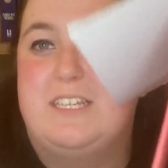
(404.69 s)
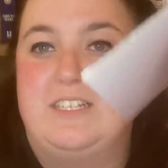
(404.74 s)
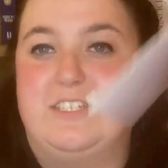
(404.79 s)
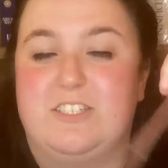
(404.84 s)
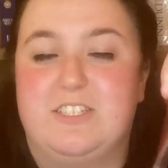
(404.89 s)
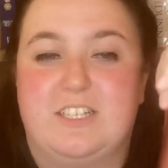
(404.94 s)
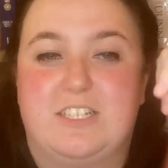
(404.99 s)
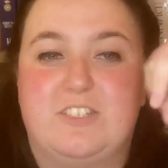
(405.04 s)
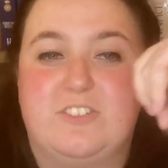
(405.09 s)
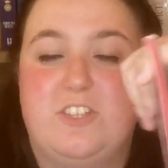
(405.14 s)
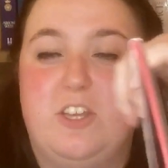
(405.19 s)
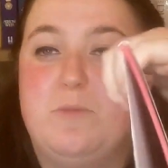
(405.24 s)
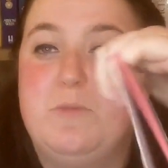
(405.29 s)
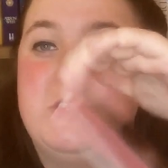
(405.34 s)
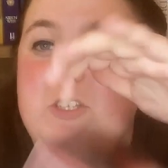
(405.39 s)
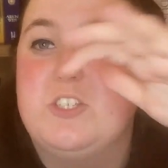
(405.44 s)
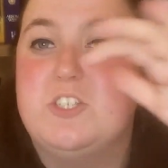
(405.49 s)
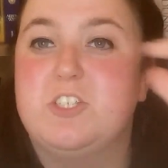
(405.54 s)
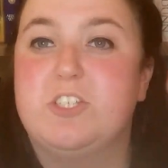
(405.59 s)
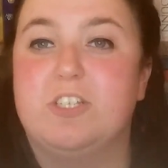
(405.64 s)
It's like so
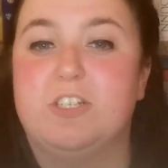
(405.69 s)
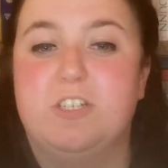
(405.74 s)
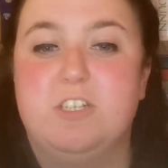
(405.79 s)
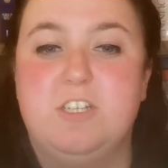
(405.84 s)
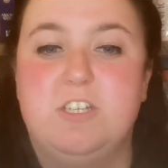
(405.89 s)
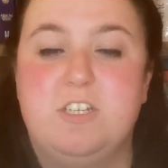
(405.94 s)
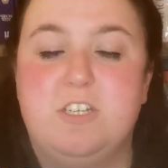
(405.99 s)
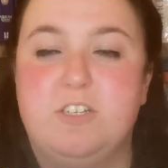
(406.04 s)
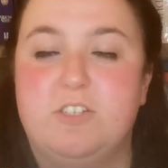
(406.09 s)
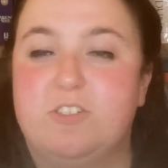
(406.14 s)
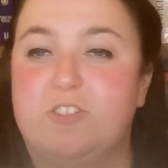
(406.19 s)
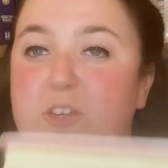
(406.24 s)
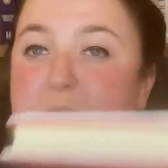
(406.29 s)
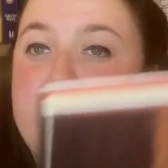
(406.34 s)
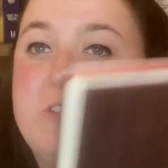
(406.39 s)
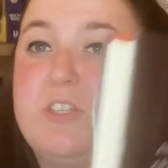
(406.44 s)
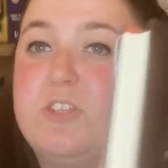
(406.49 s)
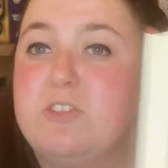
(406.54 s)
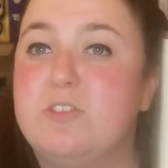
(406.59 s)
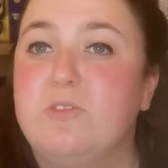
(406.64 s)
much
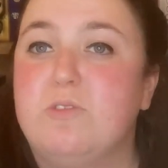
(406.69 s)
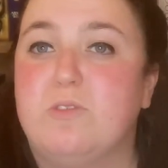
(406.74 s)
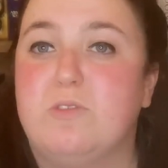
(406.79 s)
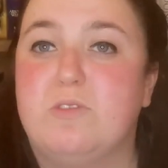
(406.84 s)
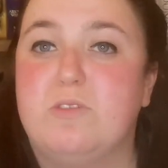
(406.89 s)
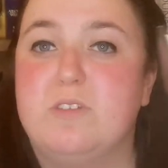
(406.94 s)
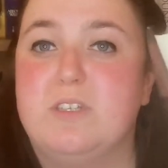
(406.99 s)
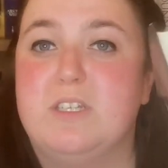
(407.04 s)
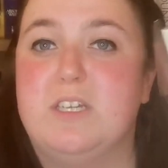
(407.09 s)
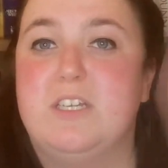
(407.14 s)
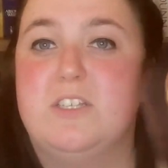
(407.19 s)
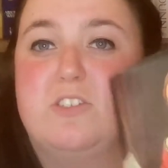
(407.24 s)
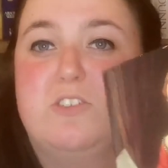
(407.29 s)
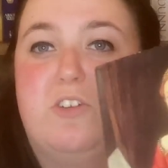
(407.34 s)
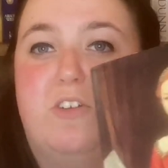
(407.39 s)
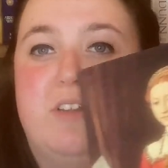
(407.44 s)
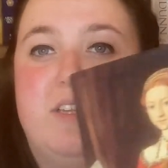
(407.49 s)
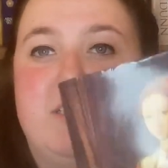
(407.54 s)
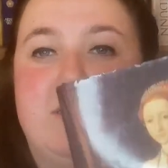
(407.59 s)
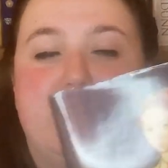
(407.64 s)
thought has
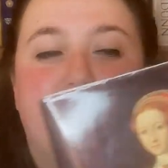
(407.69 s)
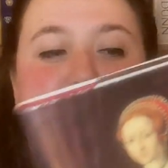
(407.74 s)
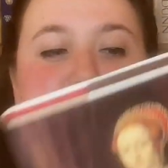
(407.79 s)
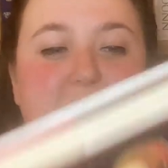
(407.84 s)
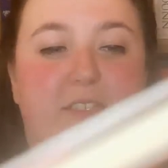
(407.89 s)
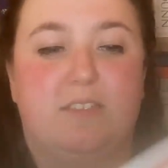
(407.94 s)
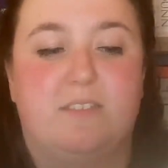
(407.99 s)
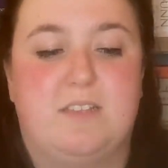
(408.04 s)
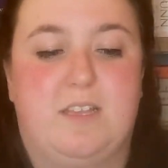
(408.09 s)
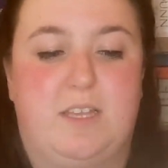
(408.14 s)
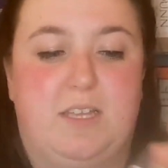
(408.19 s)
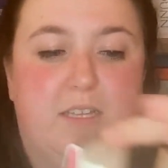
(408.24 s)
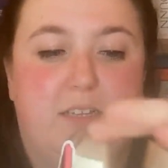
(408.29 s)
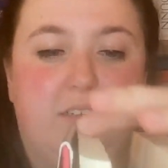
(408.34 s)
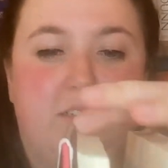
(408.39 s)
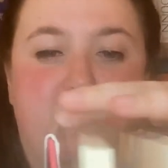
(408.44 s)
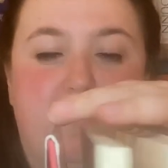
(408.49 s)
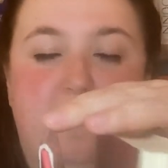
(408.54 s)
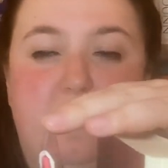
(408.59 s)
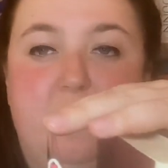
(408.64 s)
gone into this, like,